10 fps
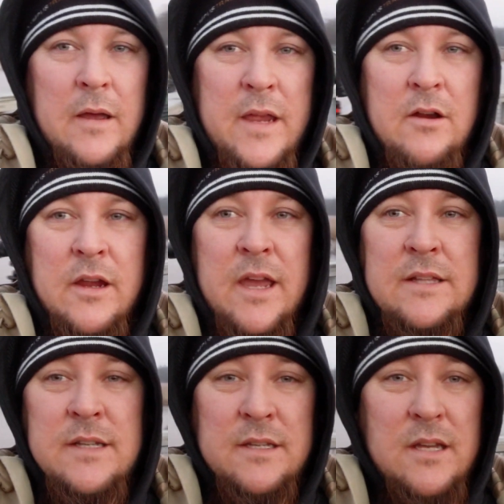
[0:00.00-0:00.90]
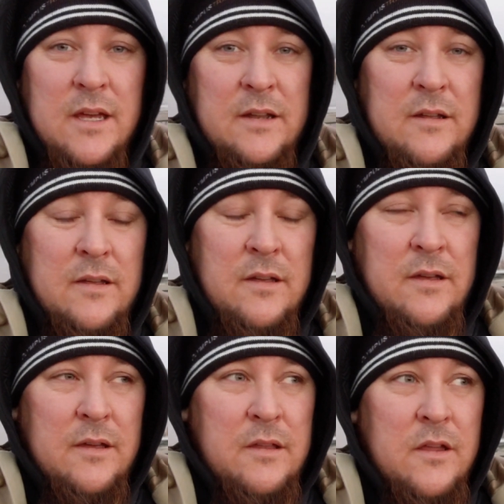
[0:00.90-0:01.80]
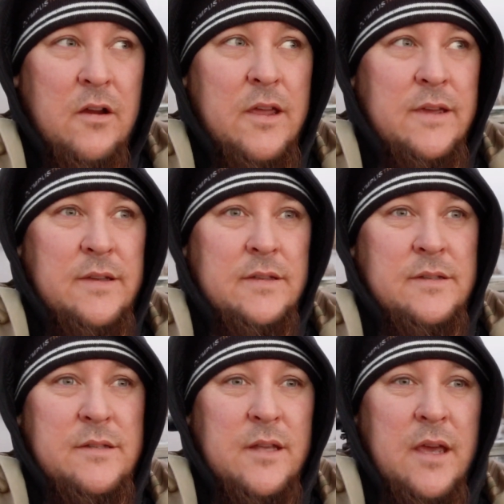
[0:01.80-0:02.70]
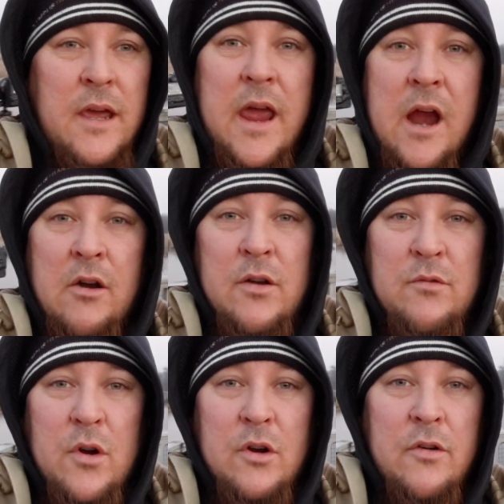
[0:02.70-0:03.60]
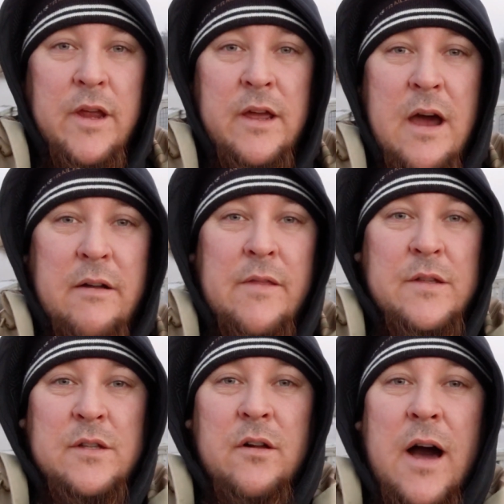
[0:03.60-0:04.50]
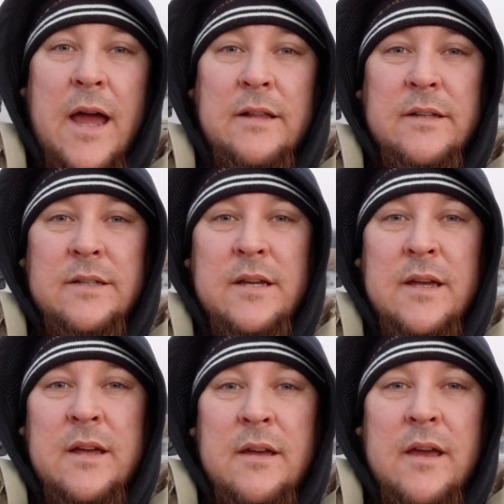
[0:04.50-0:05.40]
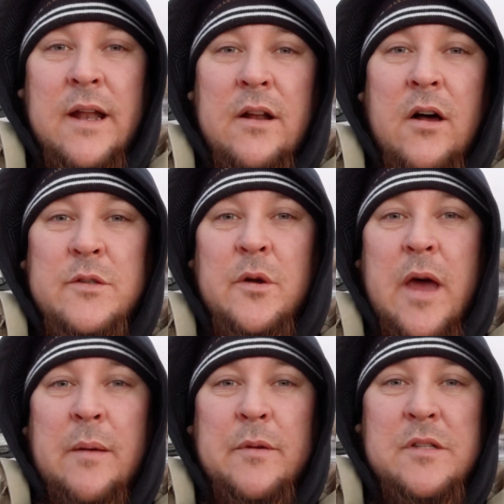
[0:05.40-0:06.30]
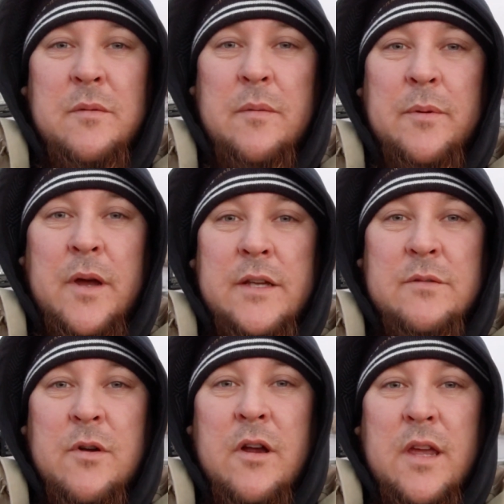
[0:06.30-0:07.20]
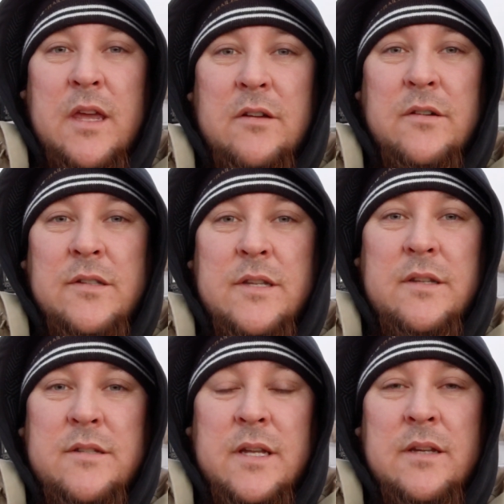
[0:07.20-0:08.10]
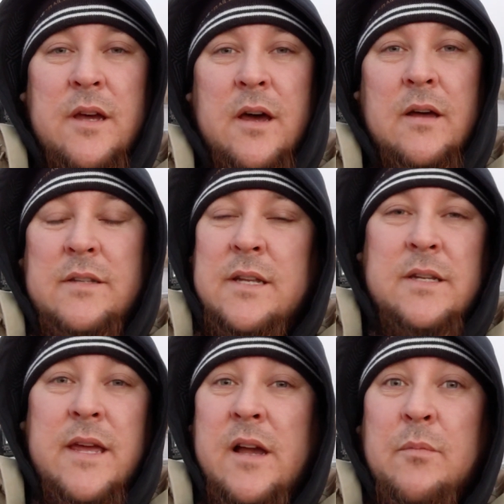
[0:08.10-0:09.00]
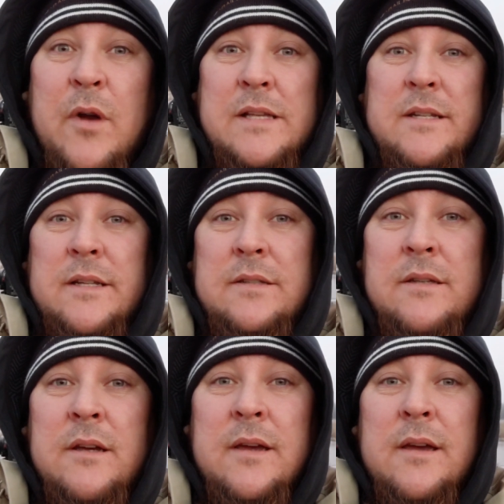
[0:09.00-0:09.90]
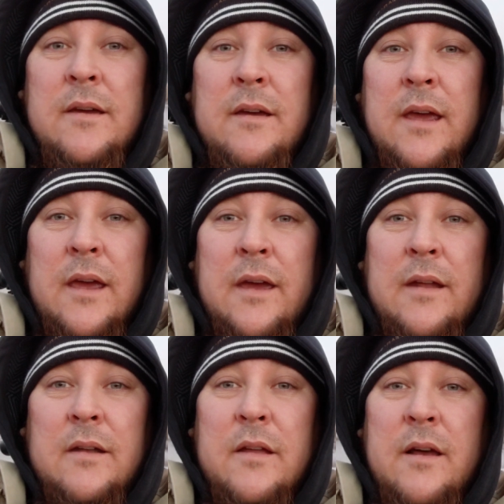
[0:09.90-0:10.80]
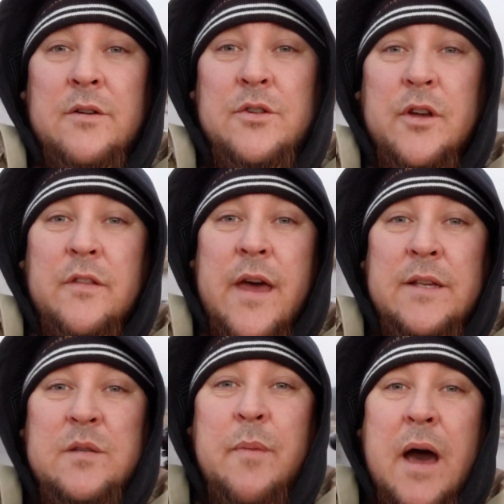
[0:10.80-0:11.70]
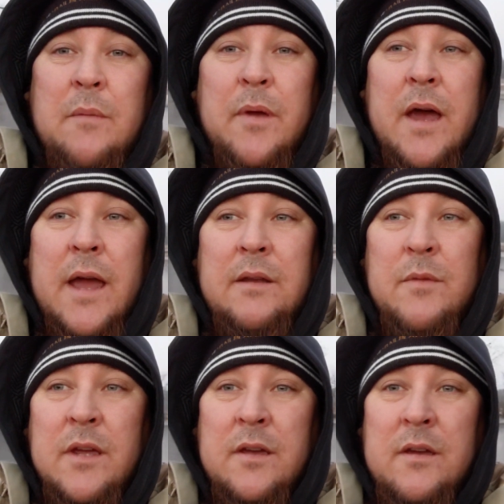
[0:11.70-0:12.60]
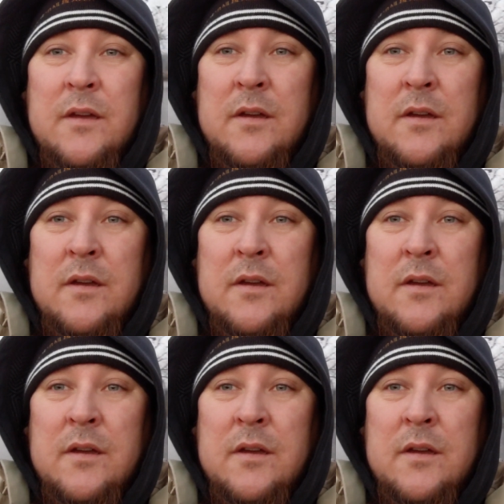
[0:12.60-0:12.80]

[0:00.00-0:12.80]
Here at Kensington, there is a heron rookery out on this little island, and it also happens to be a place where eagles tend to take up residence. And I'll show you that spot behind me.